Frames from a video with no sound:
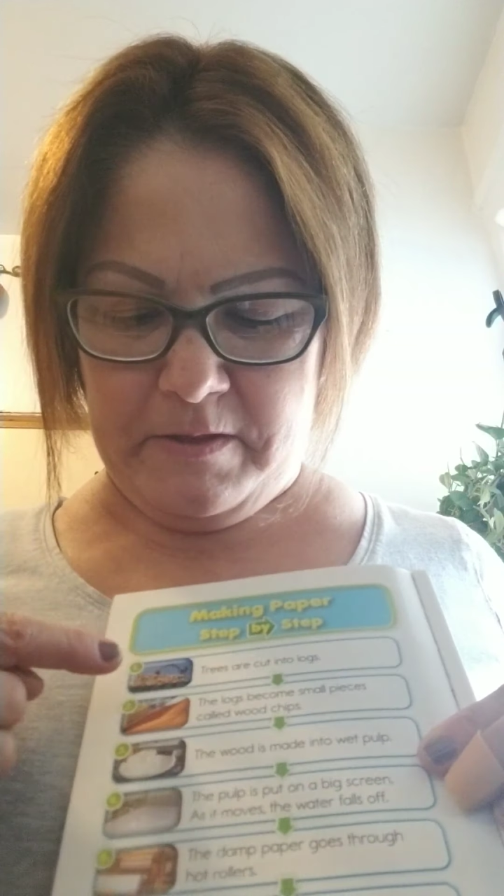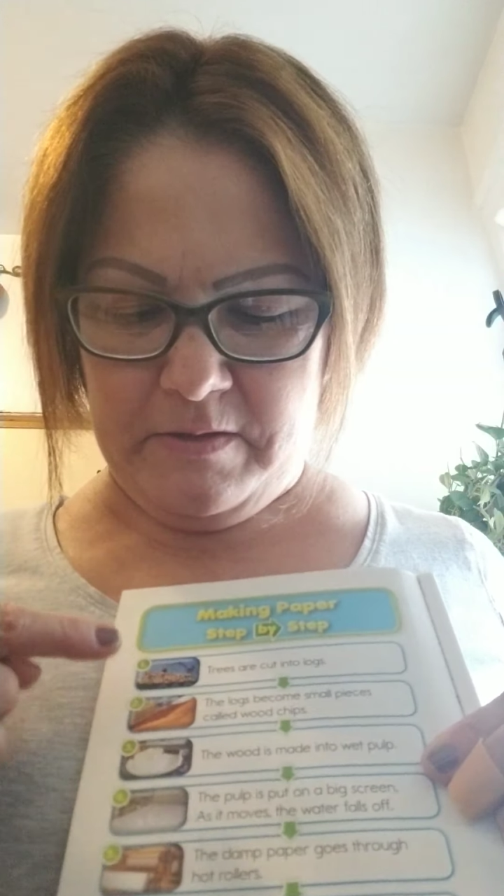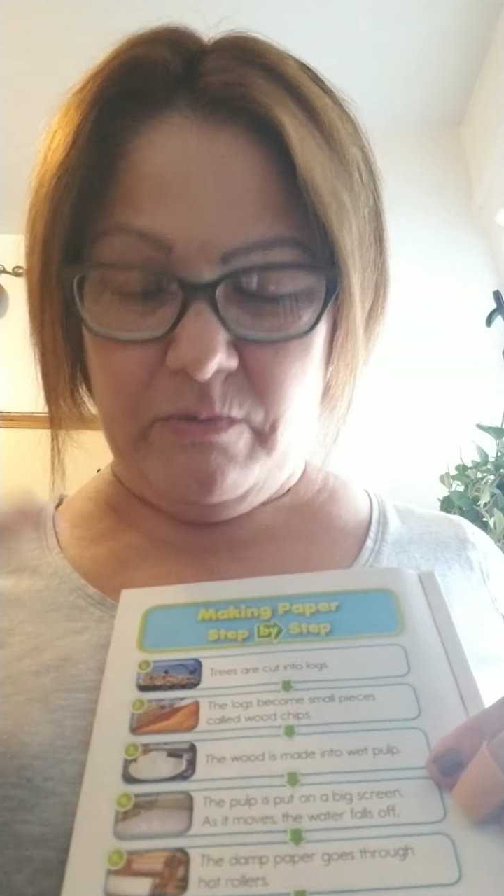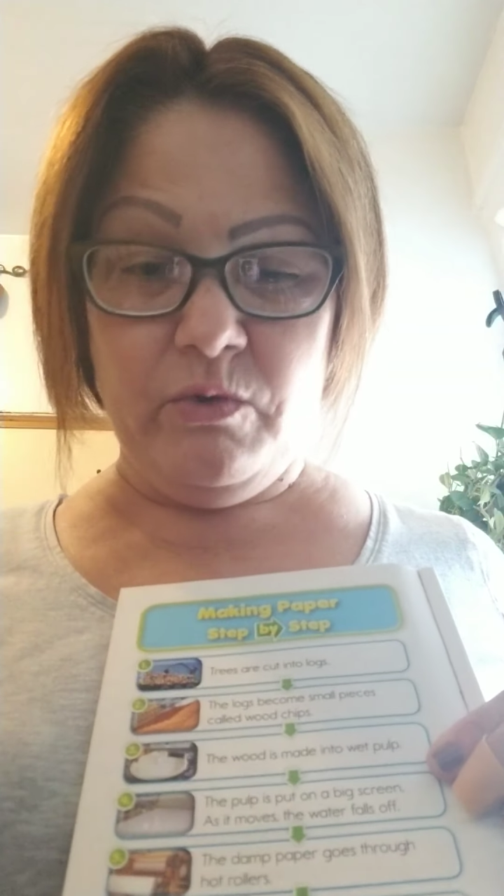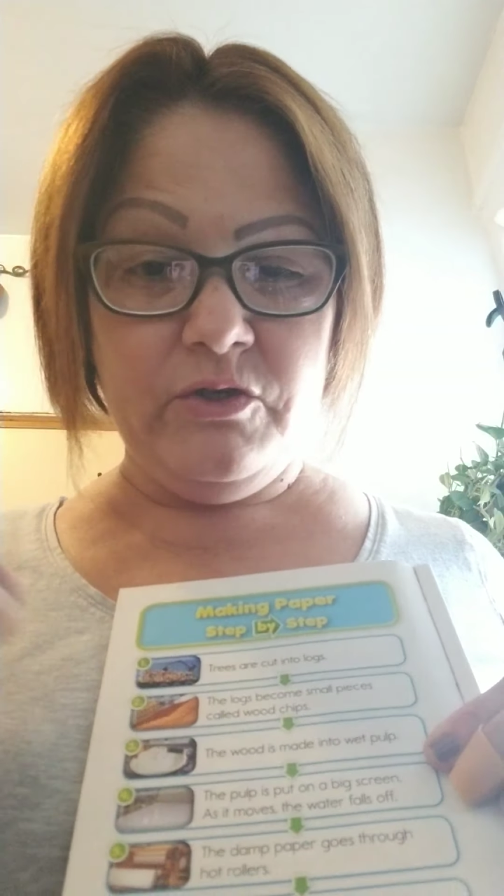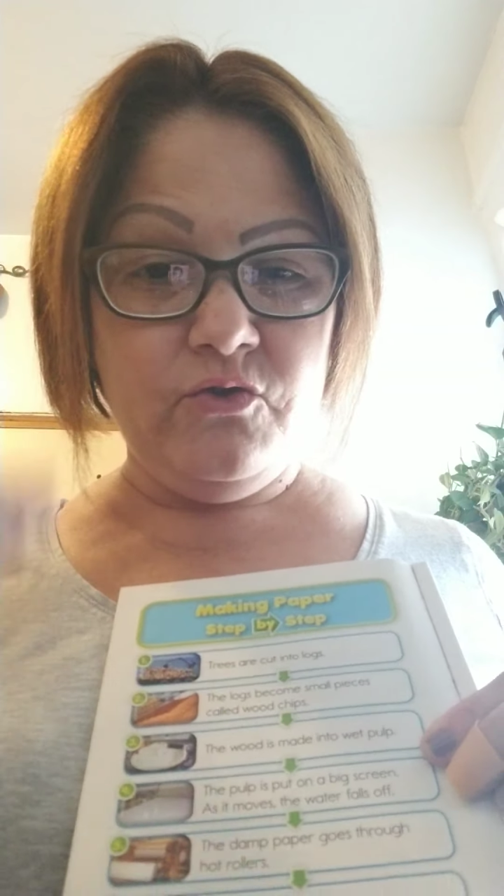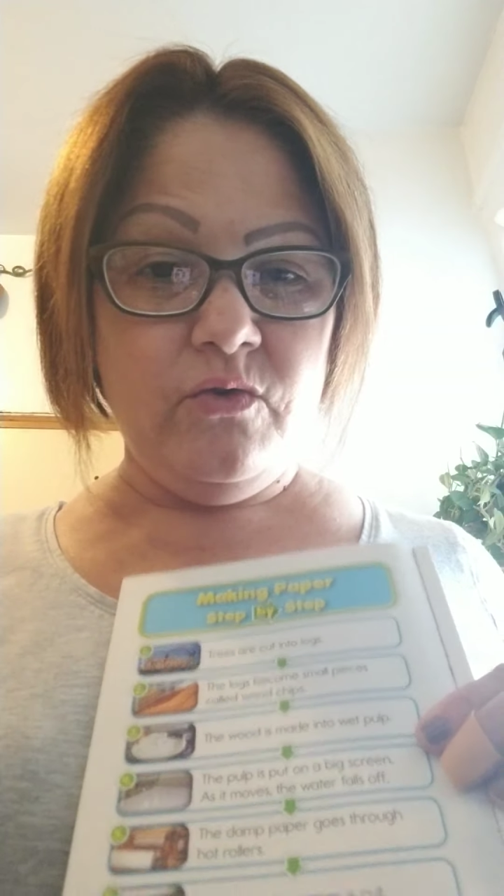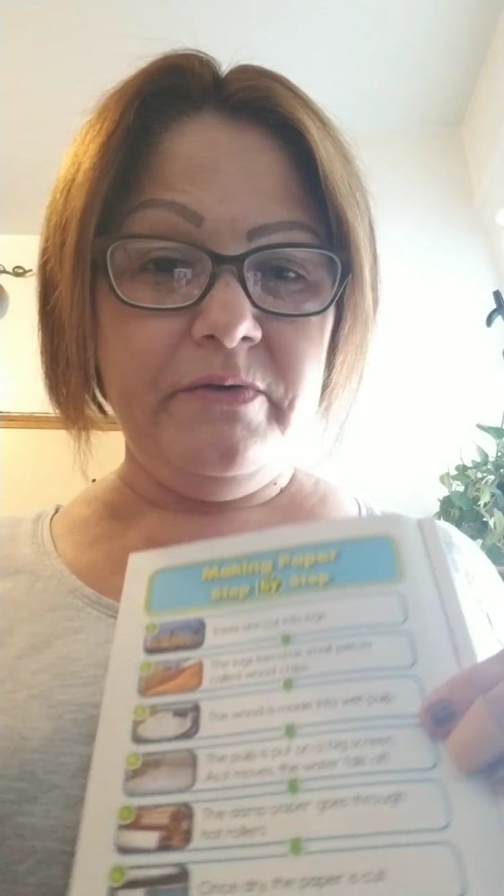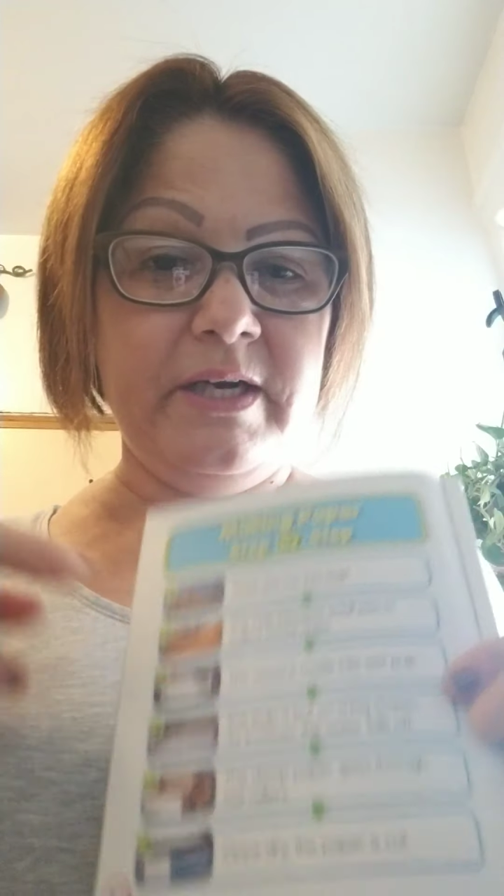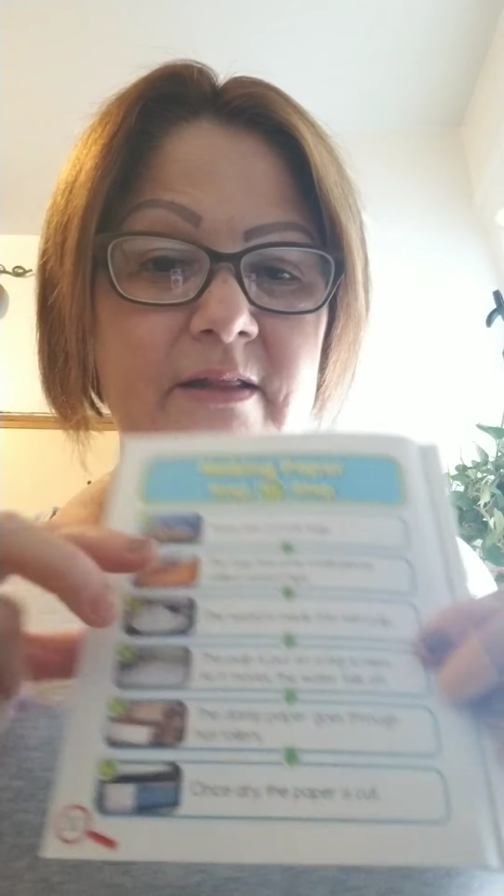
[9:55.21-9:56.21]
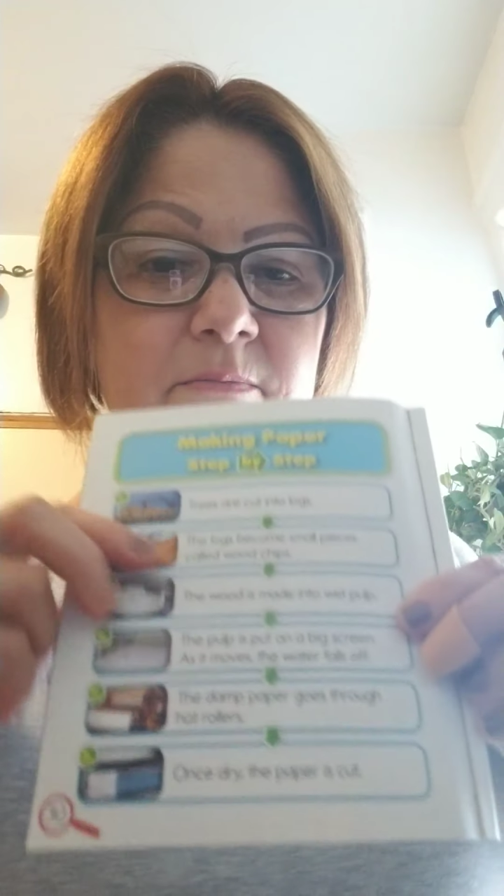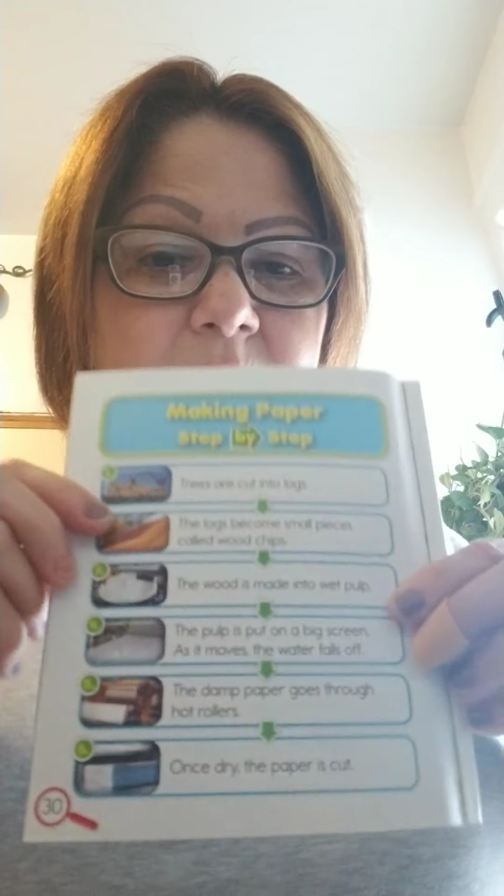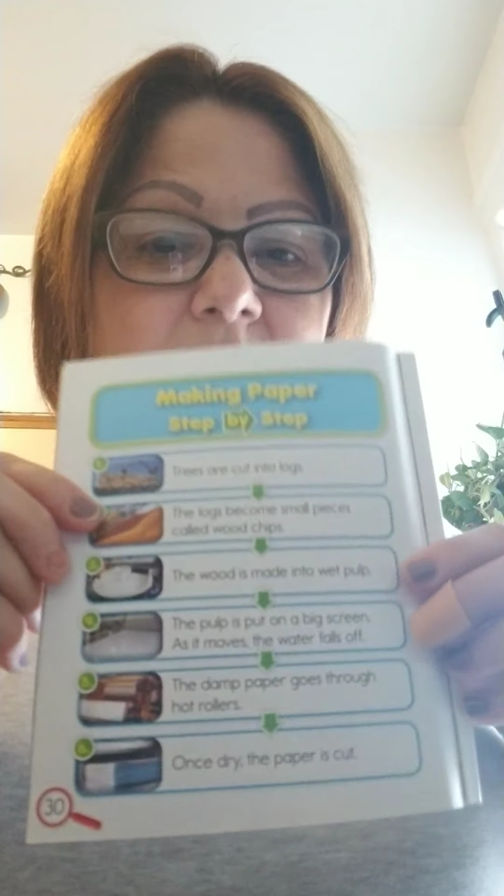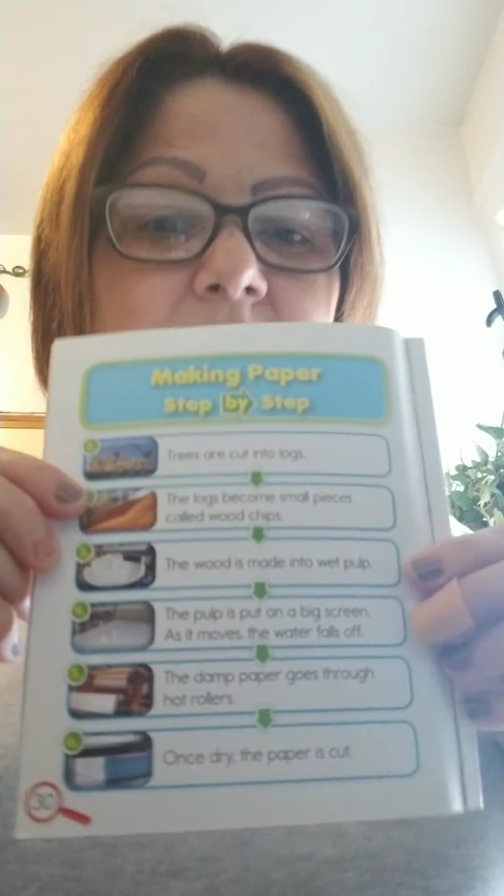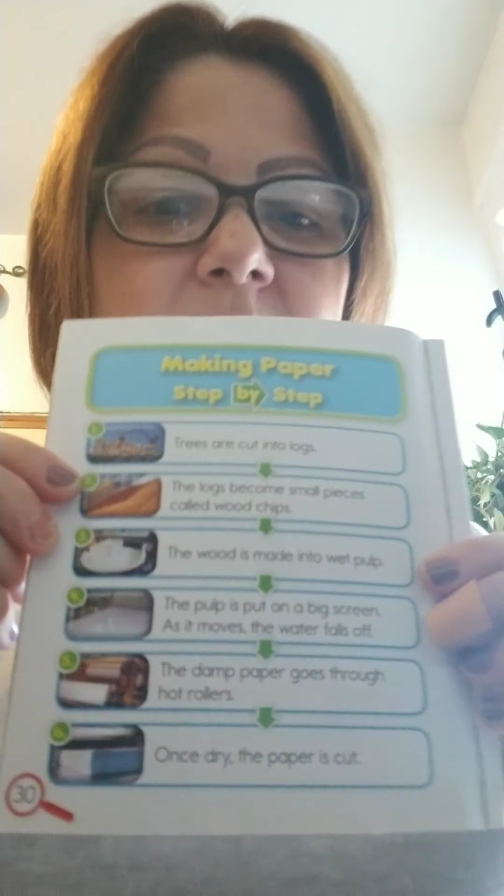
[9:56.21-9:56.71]
And we saw it at the
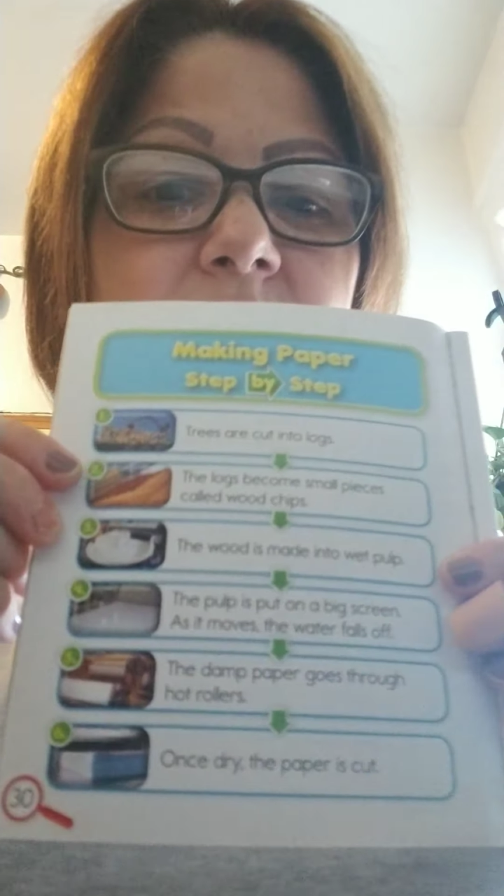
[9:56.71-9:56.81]
beginning